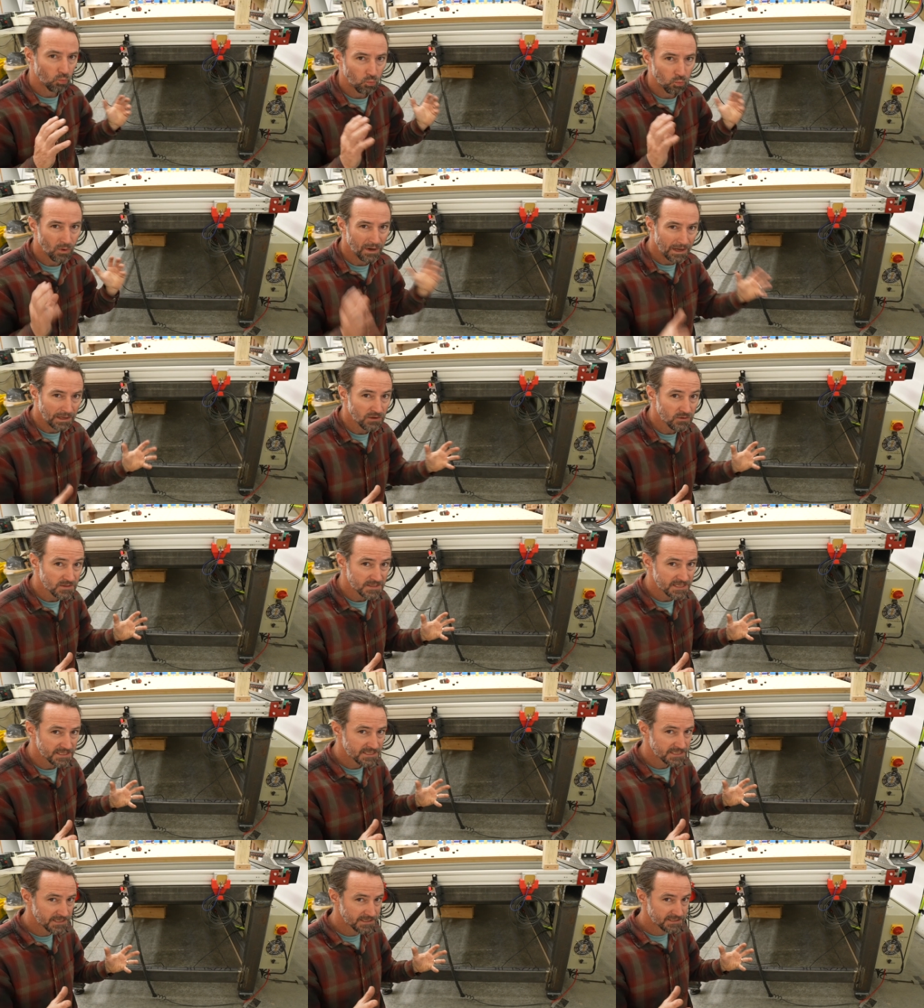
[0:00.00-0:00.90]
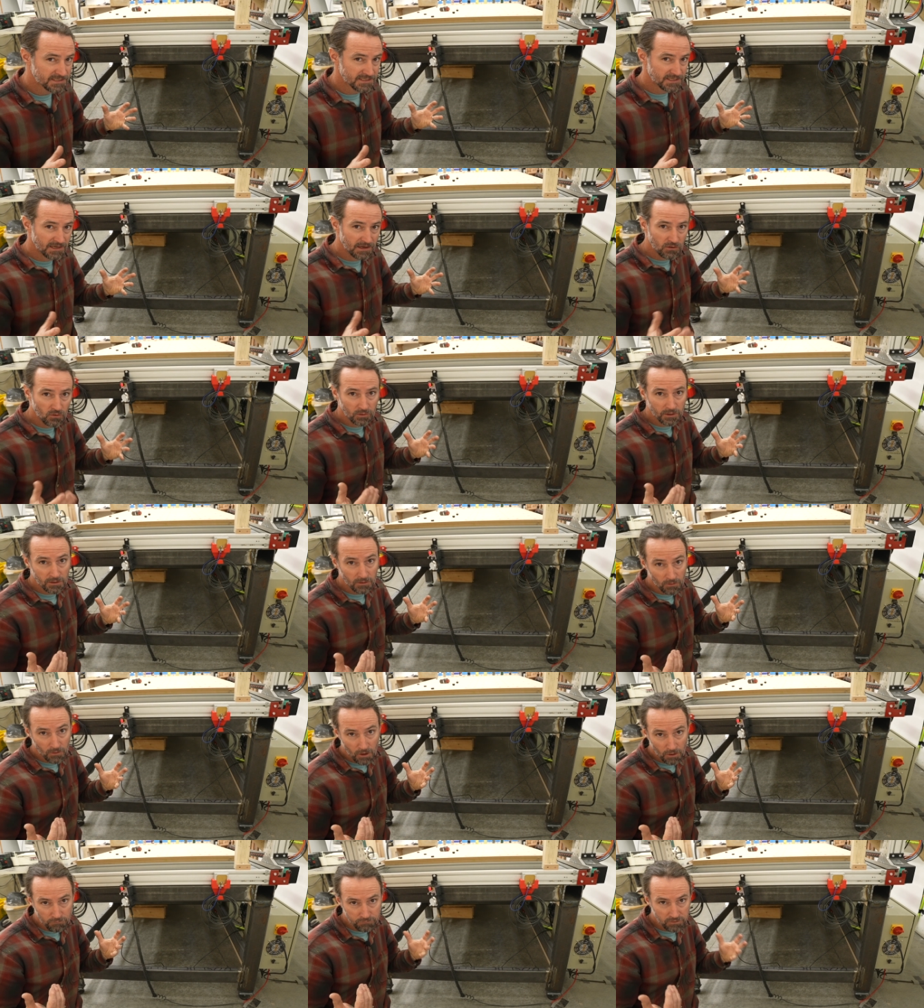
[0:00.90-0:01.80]
When I use the CNC, I don't get a
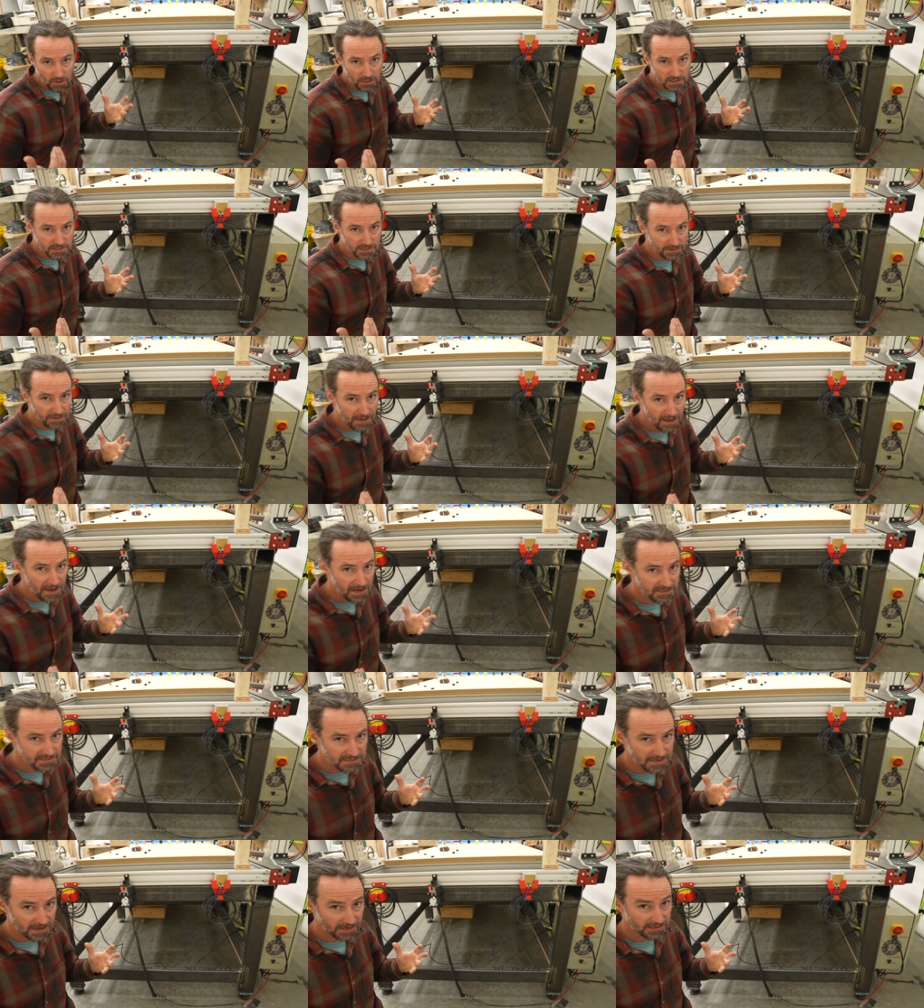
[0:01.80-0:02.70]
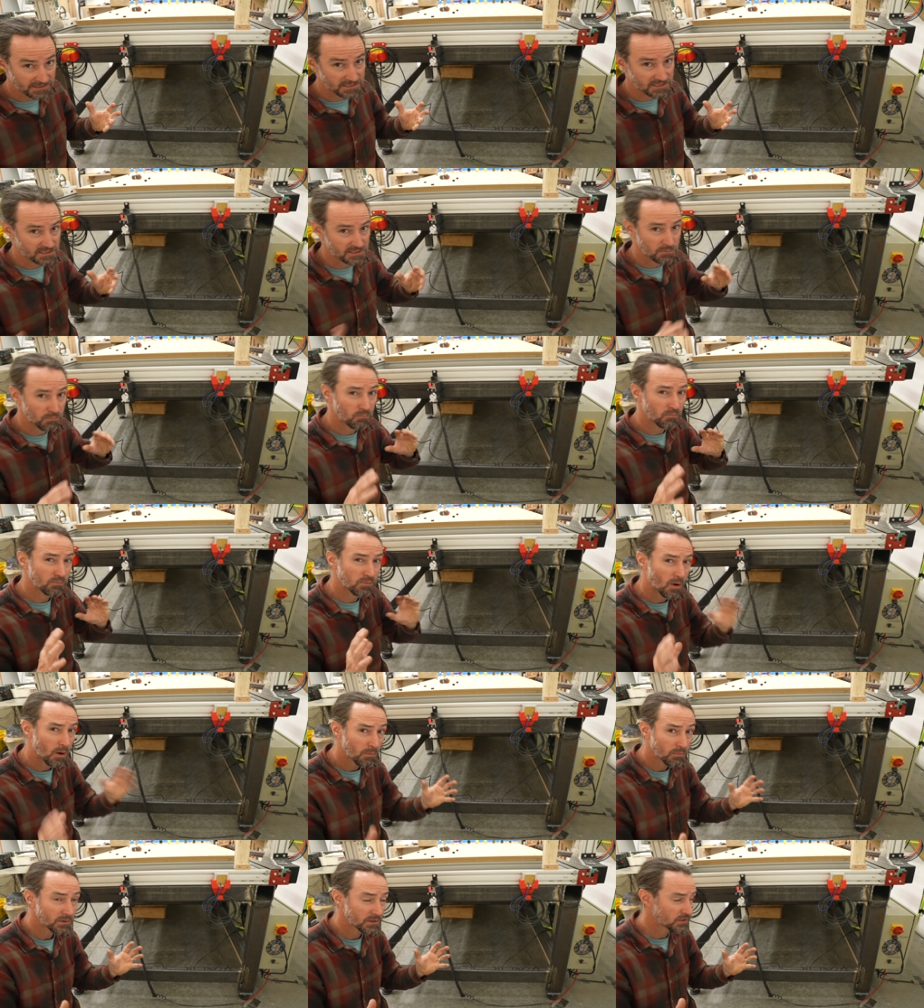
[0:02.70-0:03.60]
lot of flex on the x-axis,
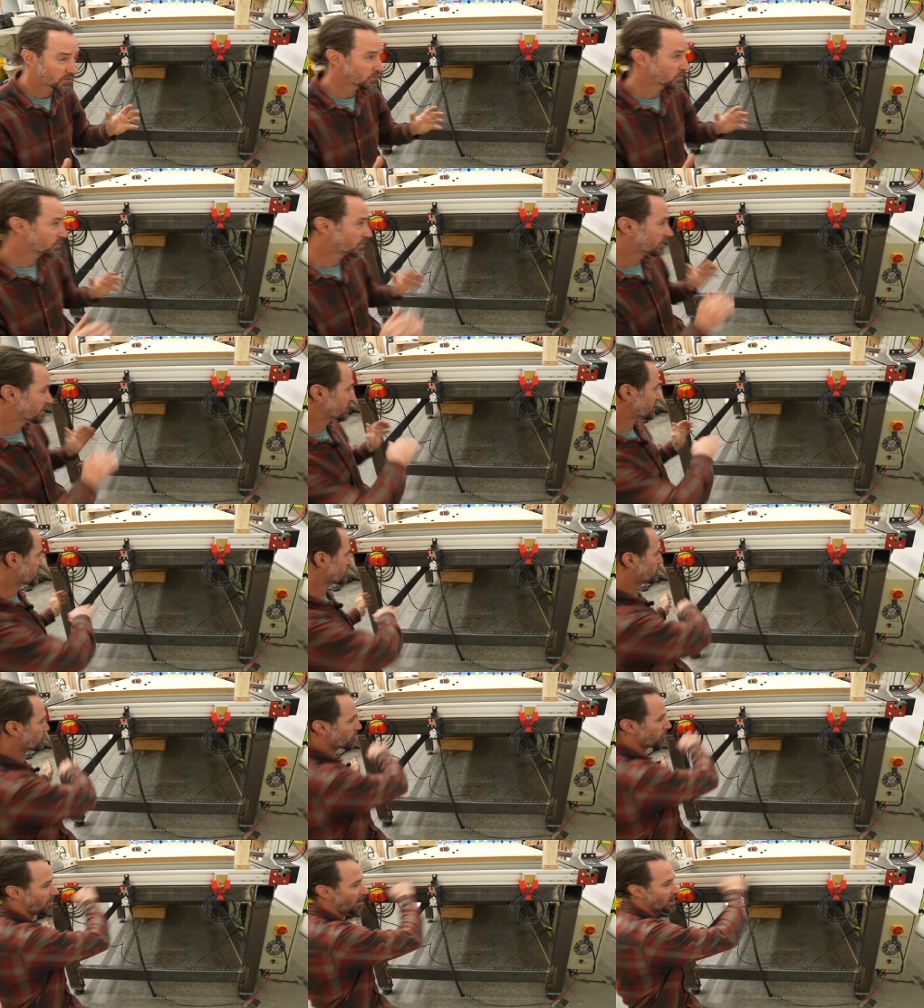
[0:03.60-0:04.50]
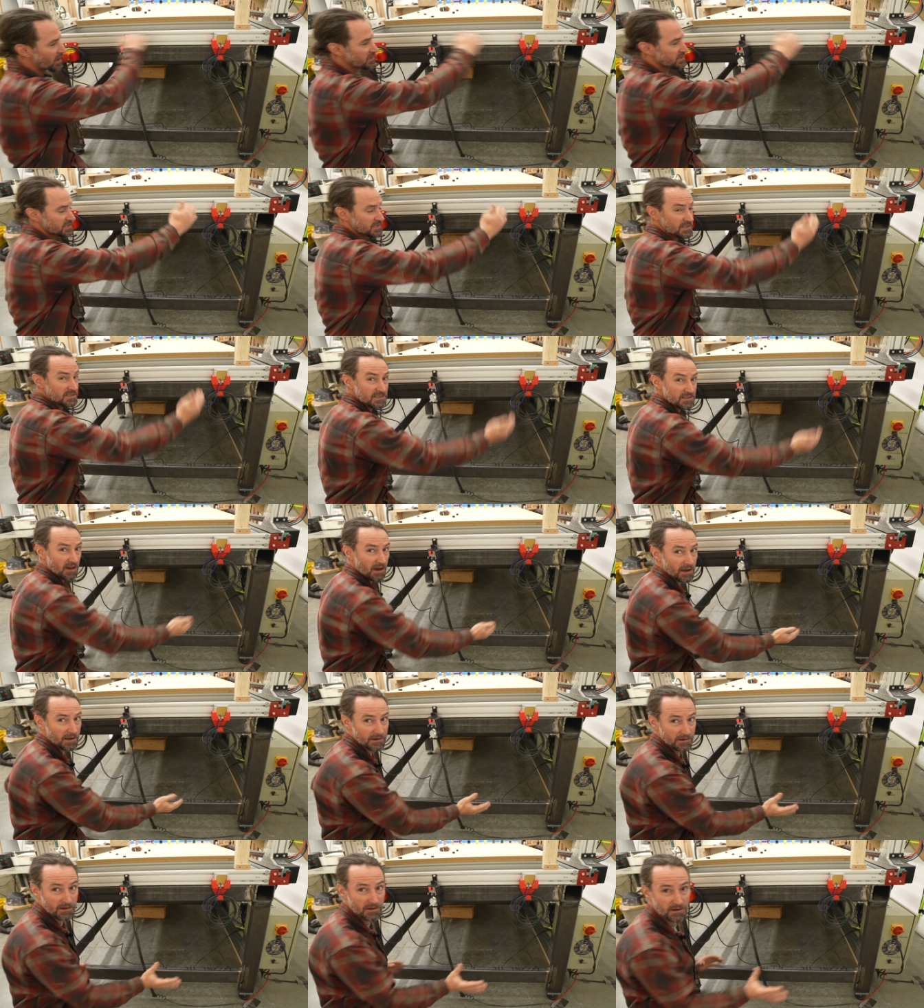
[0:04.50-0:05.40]
probably due to this box
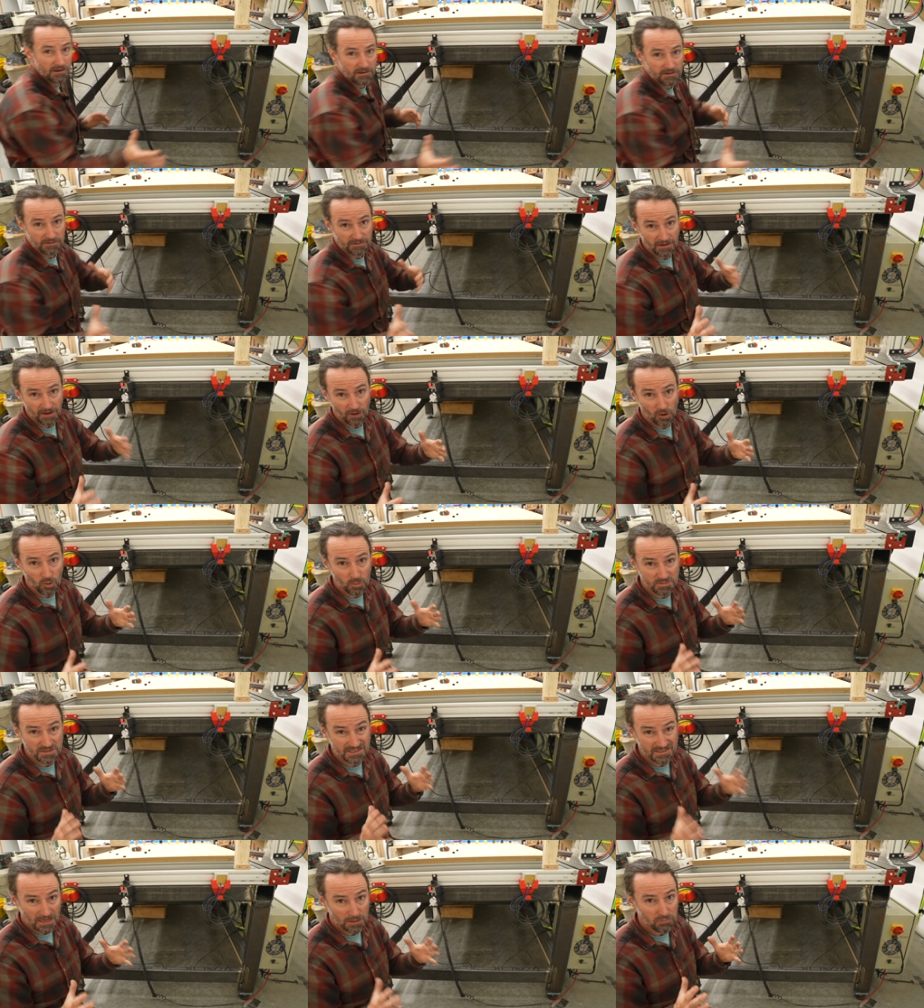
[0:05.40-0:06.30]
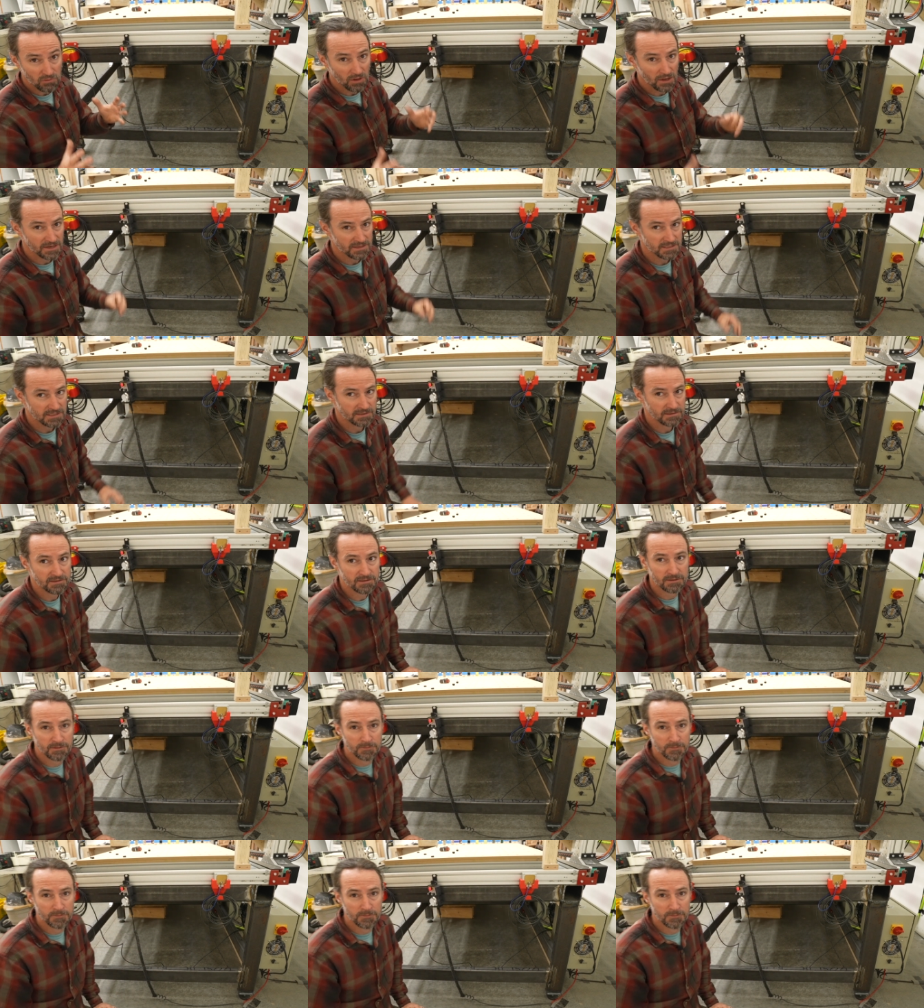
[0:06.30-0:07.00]
design that helps stabilize it.